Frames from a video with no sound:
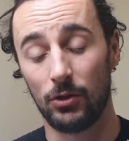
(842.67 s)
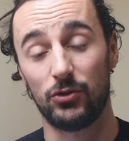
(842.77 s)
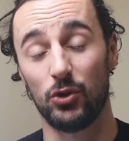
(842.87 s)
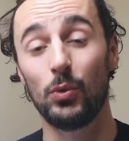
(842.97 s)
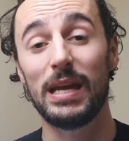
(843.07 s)

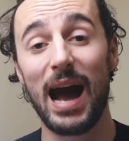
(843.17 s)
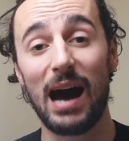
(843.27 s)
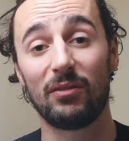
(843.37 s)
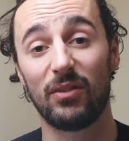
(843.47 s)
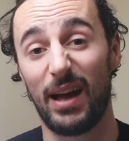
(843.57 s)
Do we
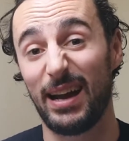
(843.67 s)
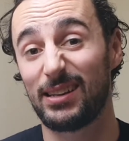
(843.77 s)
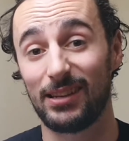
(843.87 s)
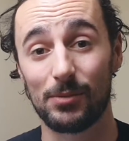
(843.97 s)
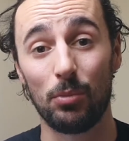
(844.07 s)
have
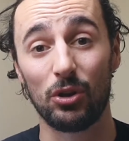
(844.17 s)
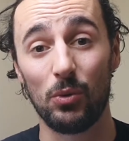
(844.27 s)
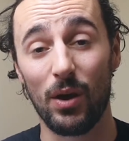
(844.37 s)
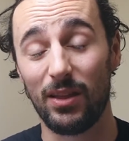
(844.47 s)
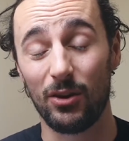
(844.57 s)
excess body
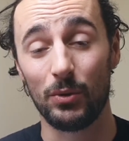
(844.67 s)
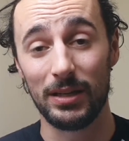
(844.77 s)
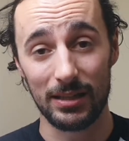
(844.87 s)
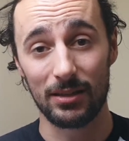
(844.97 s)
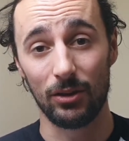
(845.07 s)
weight that we
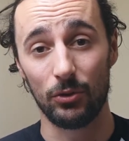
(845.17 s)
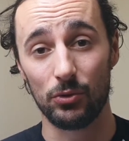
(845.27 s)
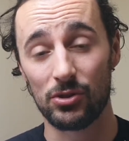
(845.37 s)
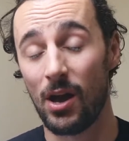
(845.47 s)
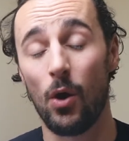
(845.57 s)
need to lose?
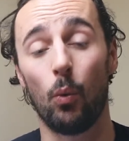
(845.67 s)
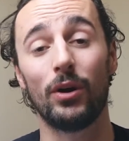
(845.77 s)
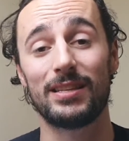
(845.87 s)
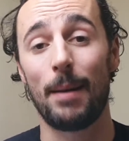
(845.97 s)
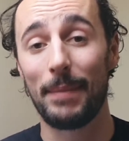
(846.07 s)
What is
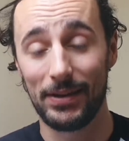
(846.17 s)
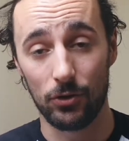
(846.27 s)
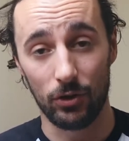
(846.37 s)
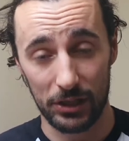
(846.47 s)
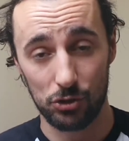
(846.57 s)
our medical
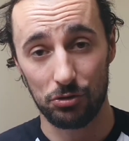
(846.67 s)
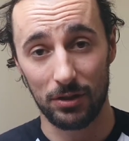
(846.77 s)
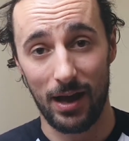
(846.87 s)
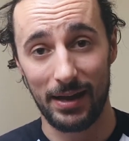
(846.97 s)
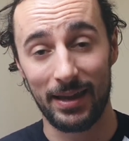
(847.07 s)
history
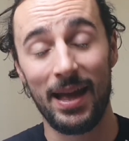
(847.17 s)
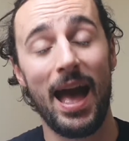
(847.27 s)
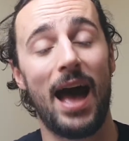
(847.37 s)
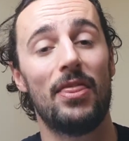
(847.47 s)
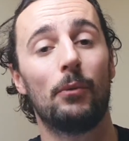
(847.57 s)
like?
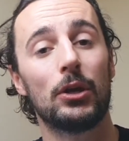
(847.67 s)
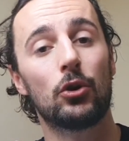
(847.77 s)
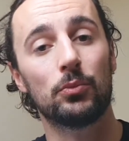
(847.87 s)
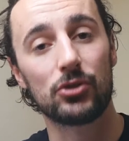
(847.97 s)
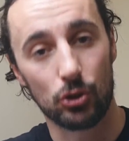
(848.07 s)
And then when it
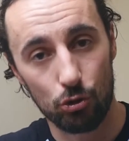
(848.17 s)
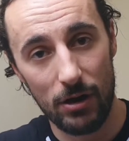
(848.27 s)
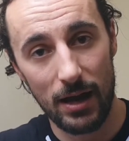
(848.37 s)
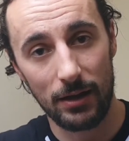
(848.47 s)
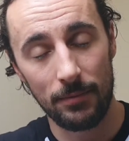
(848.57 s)
comes to
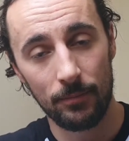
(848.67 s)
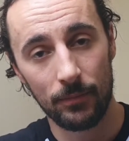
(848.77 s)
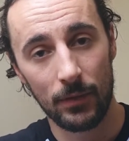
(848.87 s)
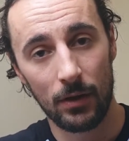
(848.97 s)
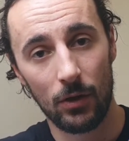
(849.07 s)
training,
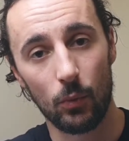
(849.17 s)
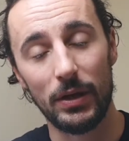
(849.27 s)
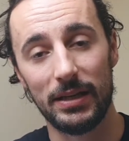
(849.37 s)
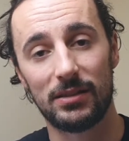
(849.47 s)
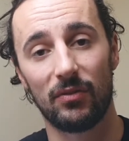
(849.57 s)
we
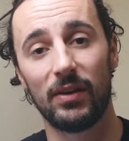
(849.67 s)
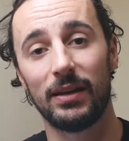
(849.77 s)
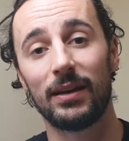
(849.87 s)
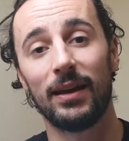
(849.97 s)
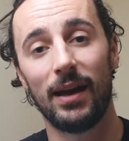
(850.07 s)
need to think
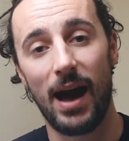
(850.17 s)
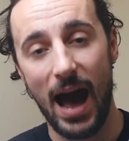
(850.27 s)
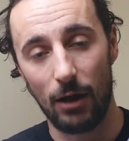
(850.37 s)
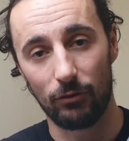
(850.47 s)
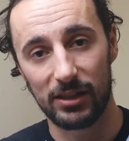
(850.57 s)

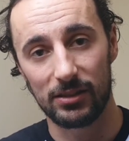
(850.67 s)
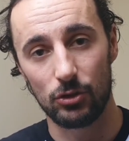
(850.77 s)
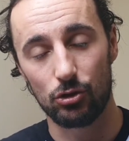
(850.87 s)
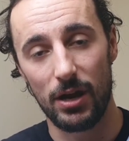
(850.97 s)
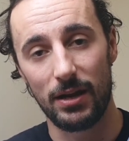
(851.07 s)
at wrestling
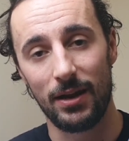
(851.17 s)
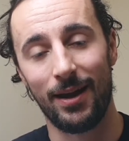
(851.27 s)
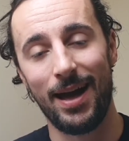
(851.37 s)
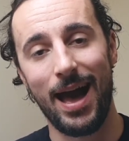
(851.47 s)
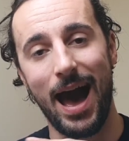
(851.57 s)
training,
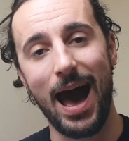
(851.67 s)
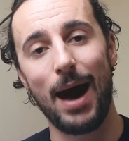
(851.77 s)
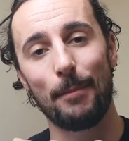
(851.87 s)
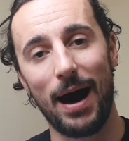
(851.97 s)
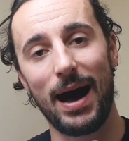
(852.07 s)

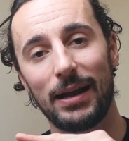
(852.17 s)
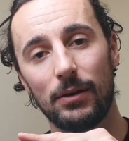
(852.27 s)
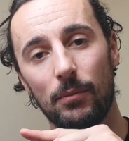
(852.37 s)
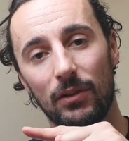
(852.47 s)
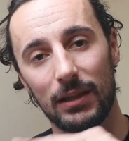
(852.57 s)
am I
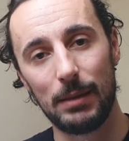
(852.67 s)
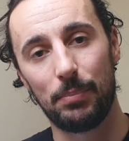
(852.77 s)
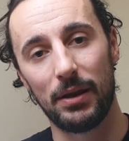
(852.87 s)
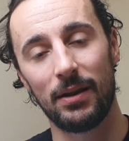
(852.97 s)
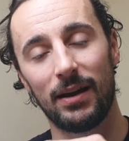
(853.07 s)

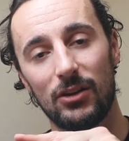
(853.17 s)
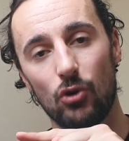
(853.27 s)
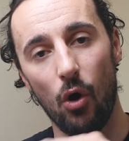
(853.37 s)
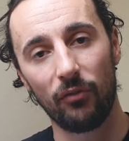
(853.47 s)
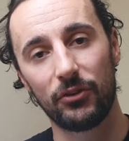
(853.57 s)
leaping as
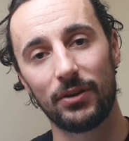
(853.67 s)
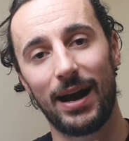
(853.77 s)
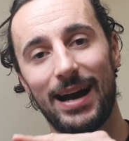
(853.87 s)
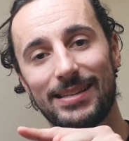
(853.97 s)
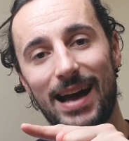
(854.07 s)
often
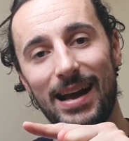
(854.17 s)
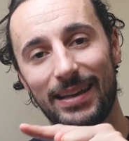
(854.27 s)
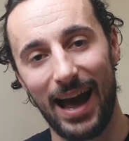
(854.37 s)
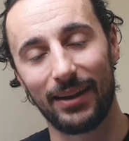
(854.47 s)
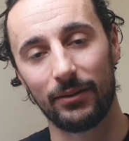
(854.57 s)
as I
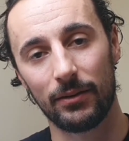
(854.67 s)
can?